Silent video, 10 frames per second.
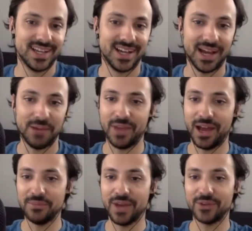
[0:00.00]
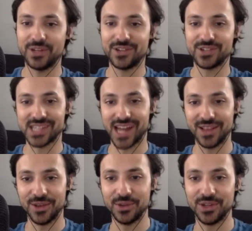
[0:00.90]
I'm out here
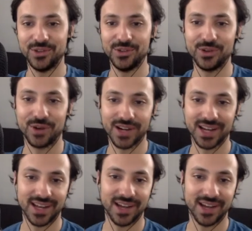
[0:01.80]
siloed in New York.